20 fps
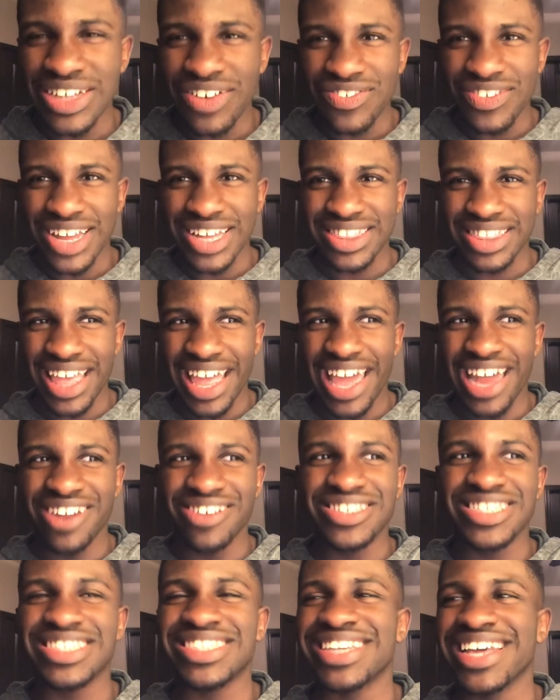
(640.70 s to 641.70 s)
stuff like that. And I
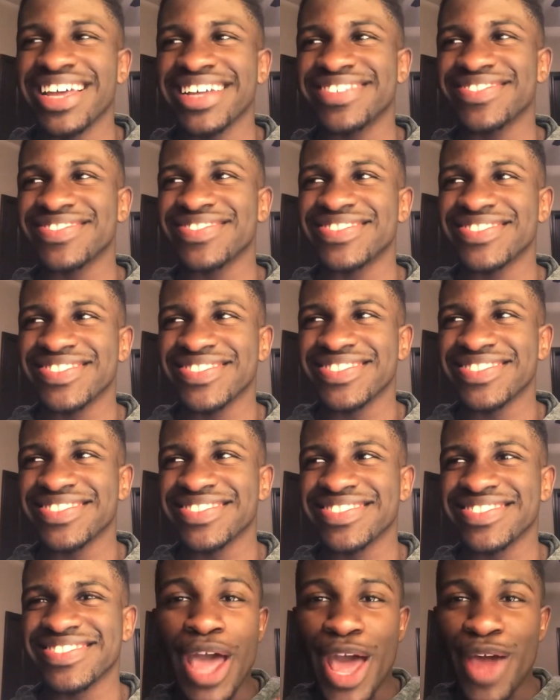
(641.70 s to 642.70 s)
was just like,
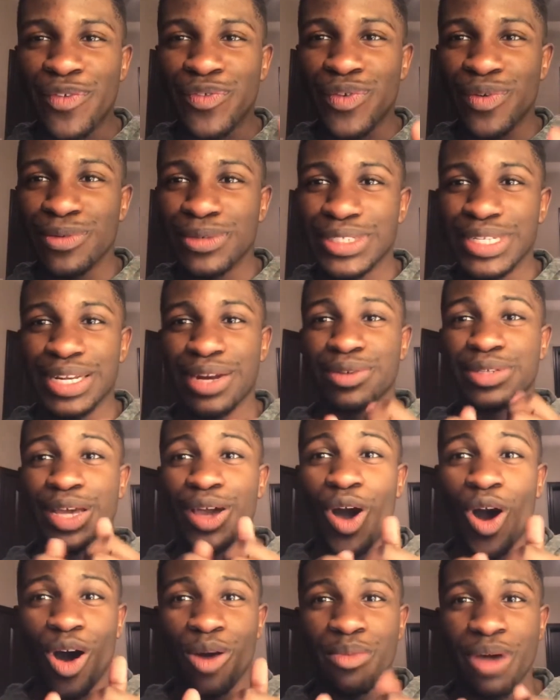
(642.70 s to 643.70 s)
headphones in. I was
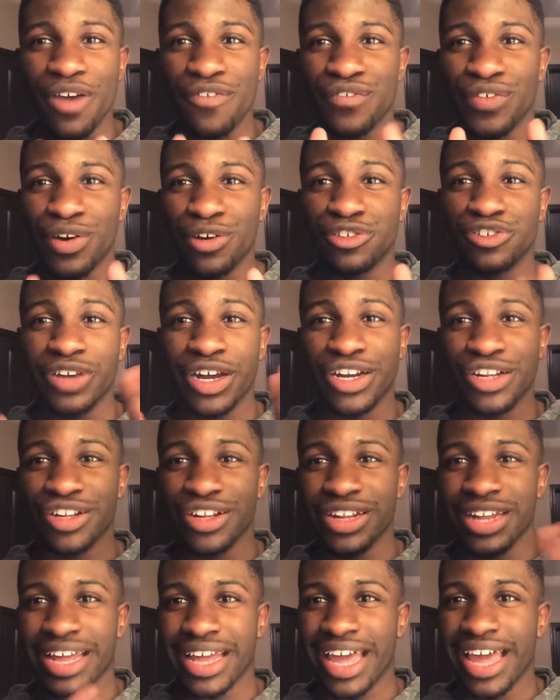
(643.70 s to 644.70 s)
like on my phone trying to
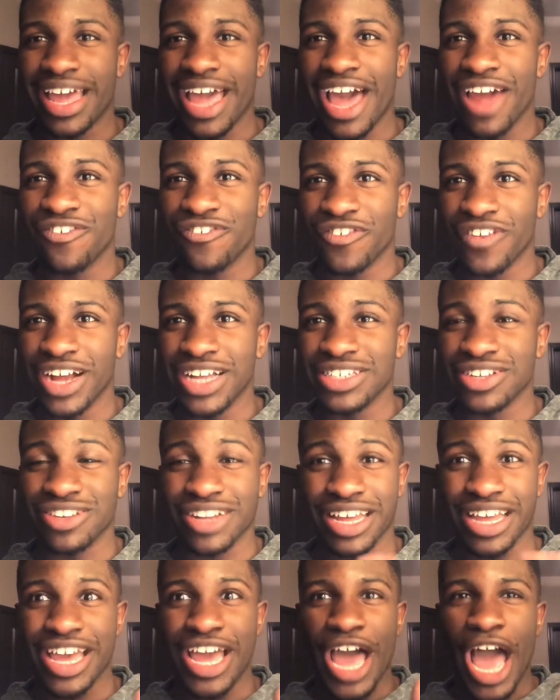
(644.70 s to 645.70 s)
look like I had friends or
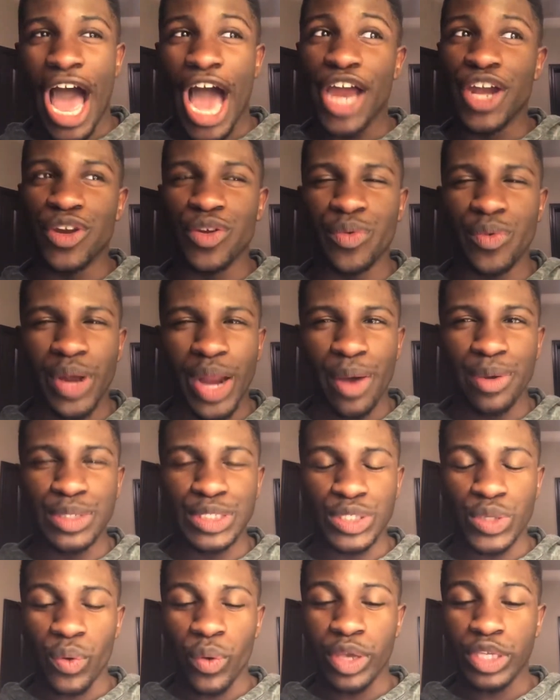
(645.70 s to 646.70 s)
like I knew what I was
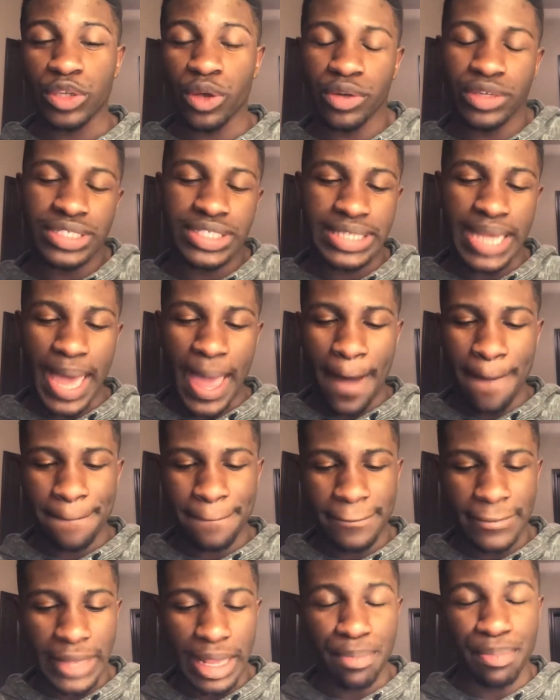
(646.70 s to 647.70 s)
doing. So I was just like
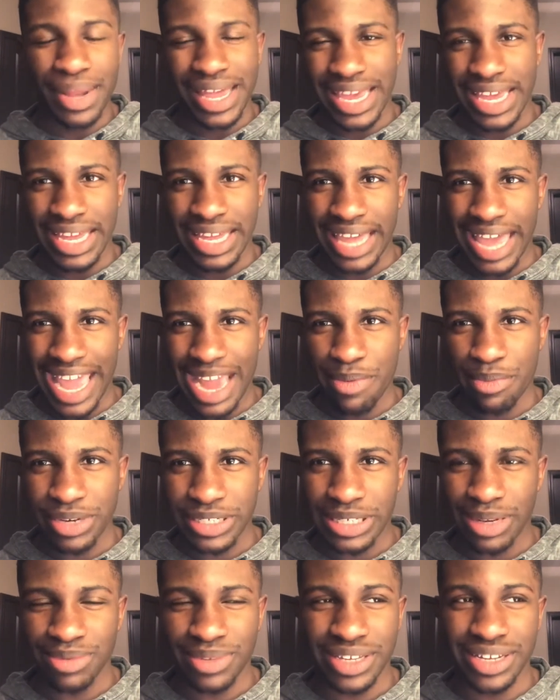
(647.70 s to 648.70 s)
playing a game or
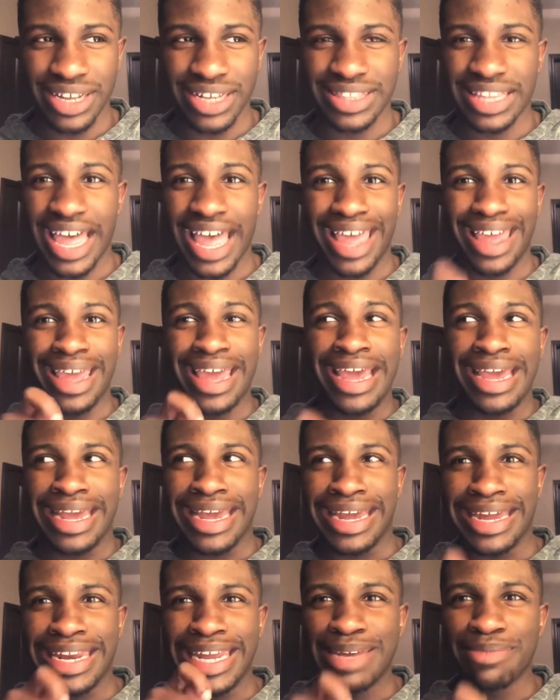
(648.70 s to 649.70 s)
something like that,
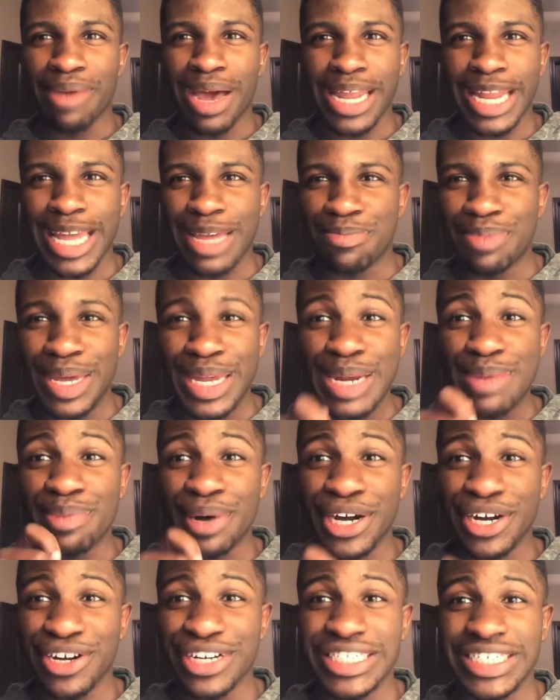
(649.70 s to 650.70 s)
eating my like peanut
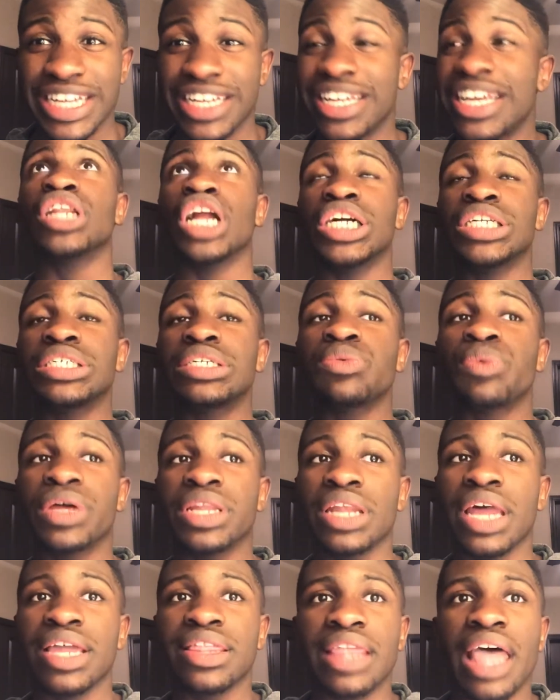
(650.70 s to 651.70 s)
butter and jelly. Lunch
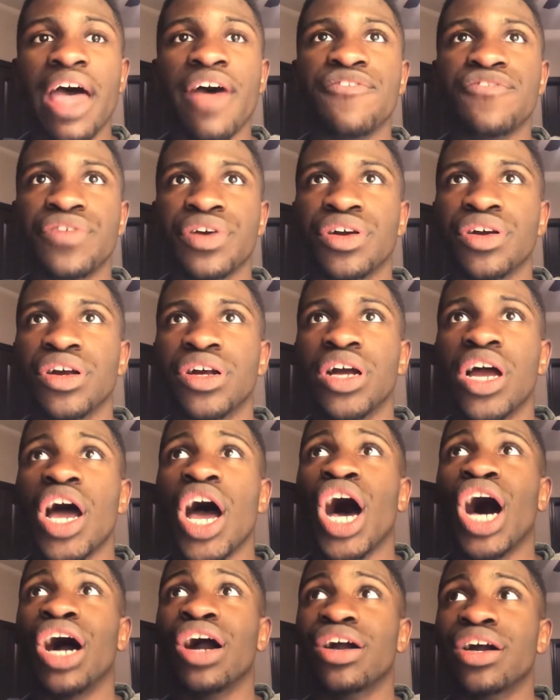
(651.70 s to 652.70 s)
went like that for
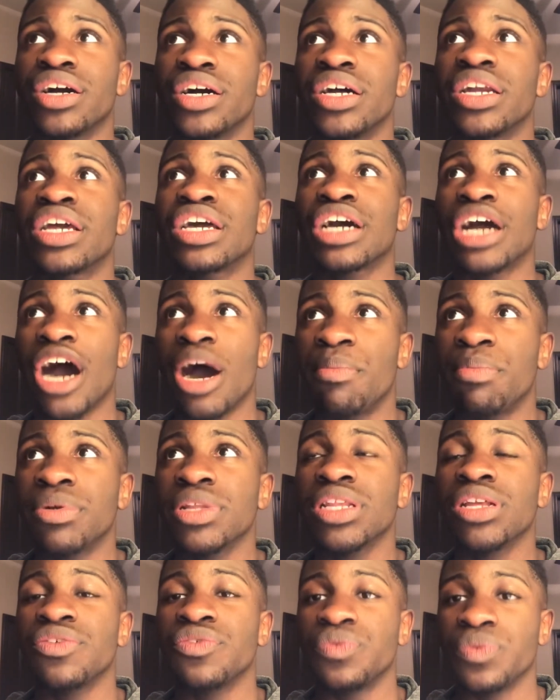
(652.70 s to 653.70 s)
a good
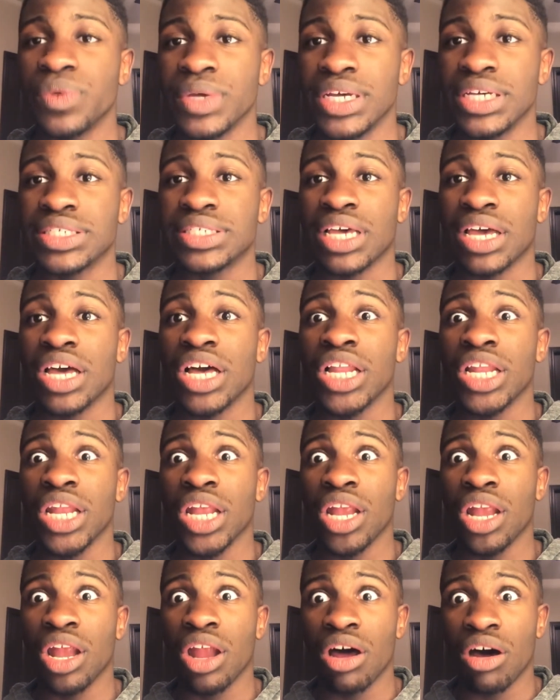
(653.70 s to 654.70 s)
couple of weeks, like a
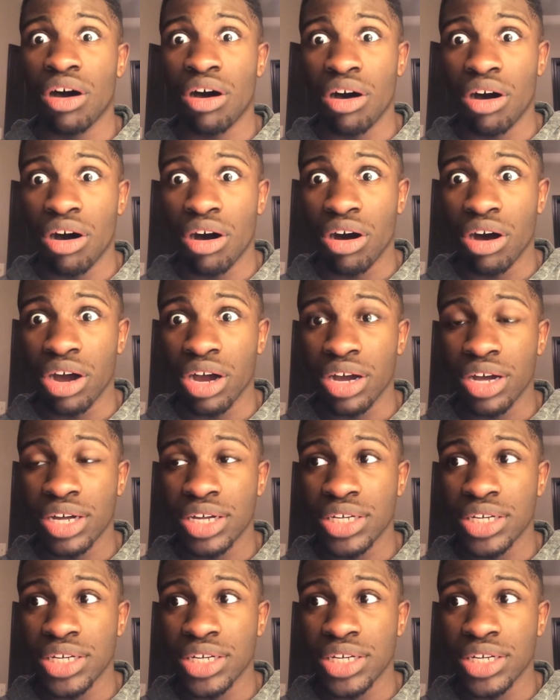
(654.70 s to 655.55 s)
long